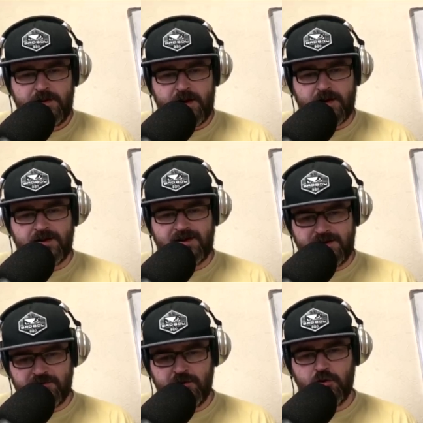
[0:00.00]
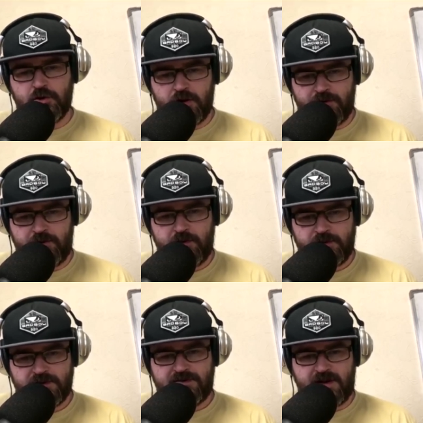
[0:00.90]
and I think he's good enough
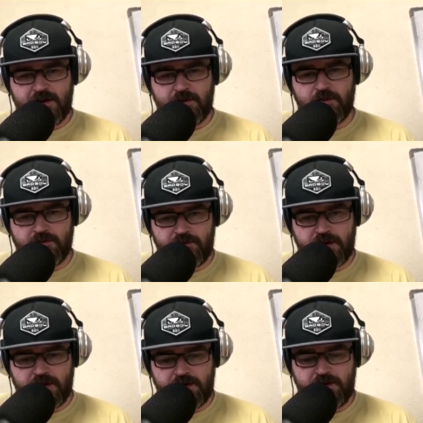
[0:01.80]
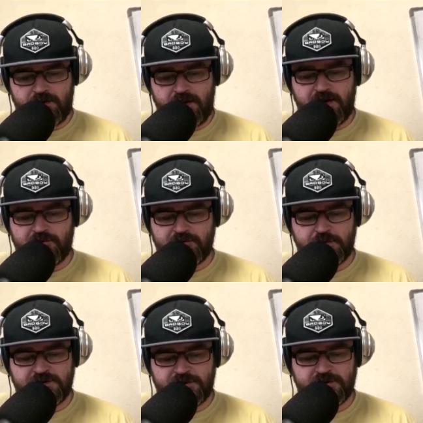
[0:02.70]
to stay out of dangerous
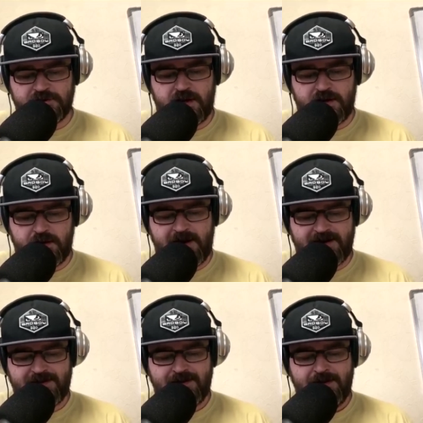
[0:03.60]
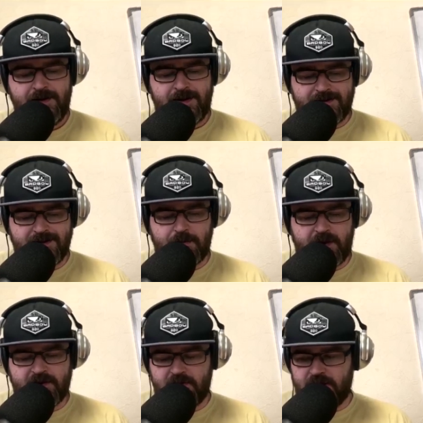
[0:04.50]
positions on the mat and to get
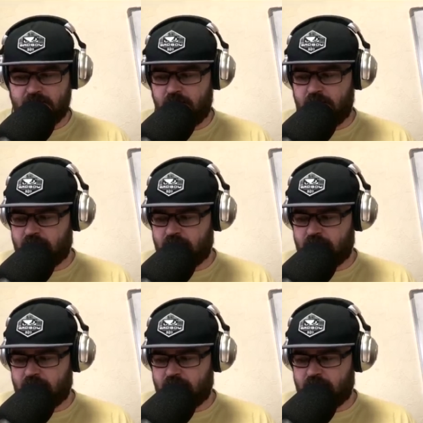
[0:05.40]
back to his feet.